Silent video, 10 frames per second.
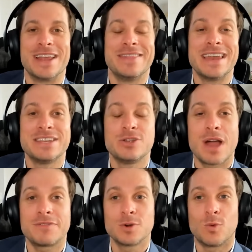And then you
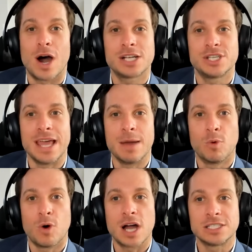have to watch them
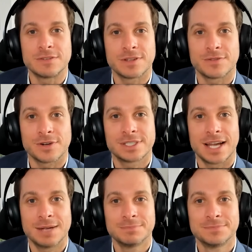watch it for the first time.